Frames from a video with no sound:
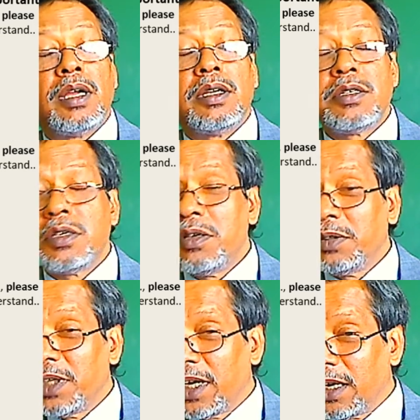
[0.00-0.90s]
You should know
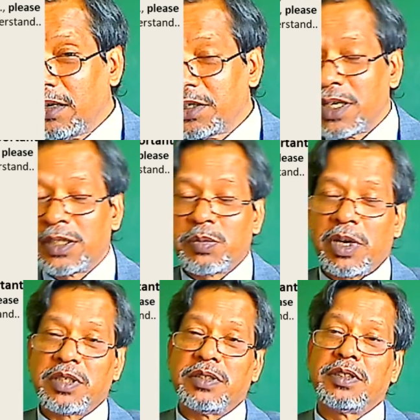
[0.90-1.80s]
the English
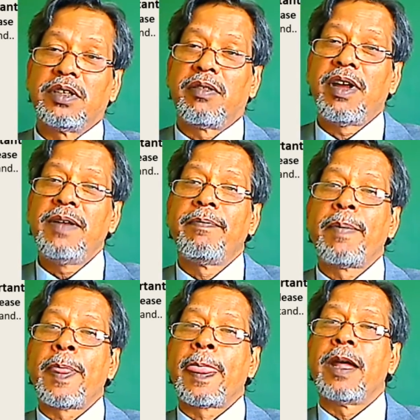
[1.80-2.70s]
expressions, right?
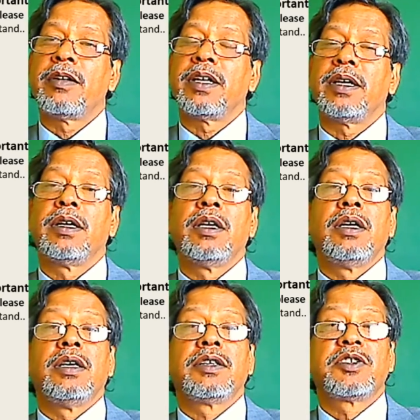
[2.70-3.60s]
Okay.
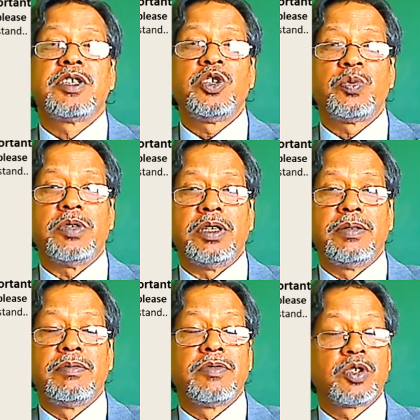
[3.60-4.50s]
Excuse me,
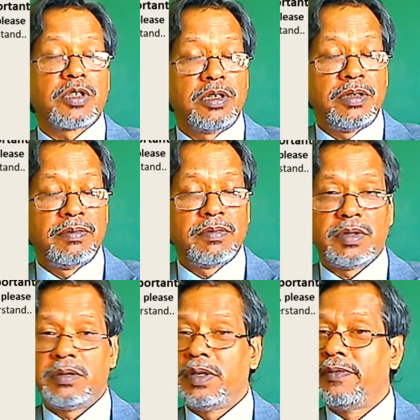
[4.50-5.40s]
sir.
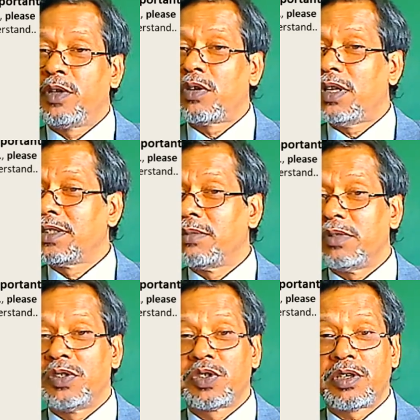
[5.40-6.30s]
If you call somebody
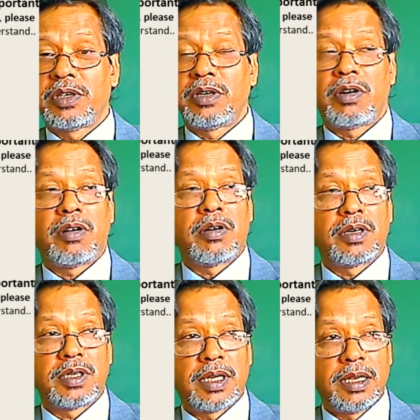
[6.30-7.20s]
sir or
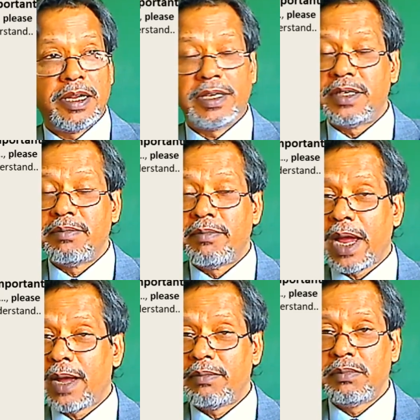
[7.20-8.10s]
a lady
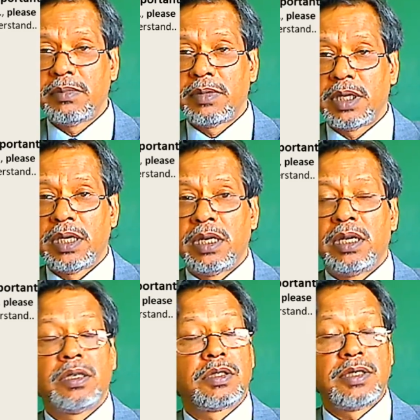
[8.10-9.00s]
ma'am,
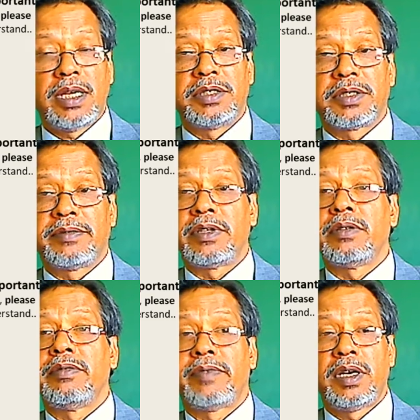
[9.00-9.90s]
it's nice of you.
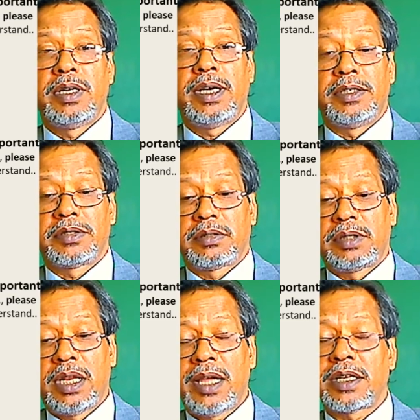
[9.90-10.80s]
Very nice. They
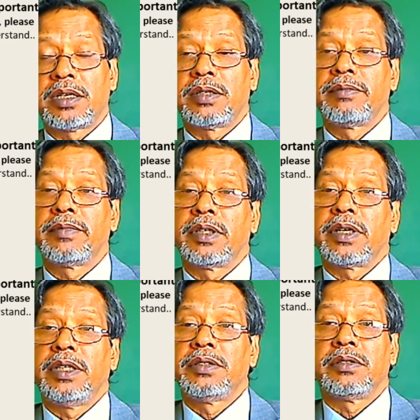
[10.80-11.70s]
like it.
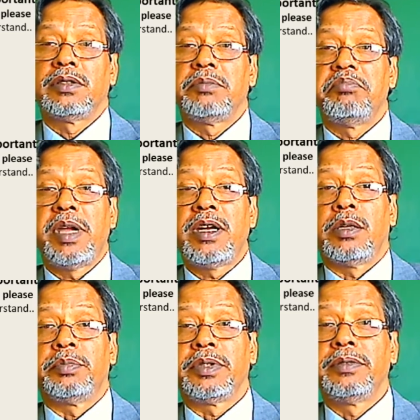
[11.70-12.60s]
Okay, so they may
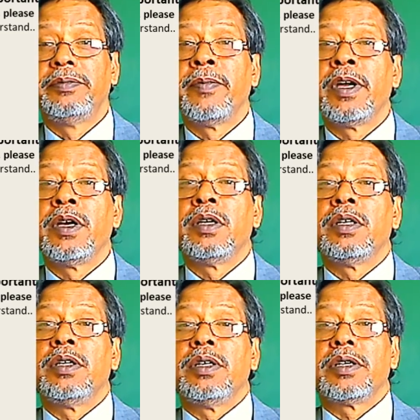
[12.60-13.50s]
help you.
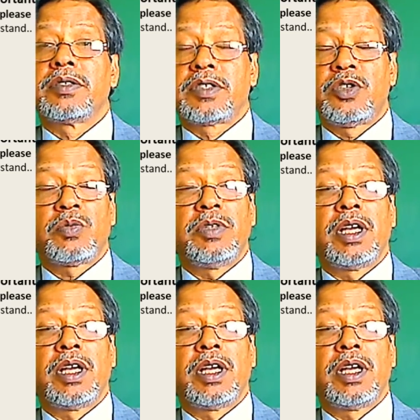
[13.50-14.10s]
Excuse me.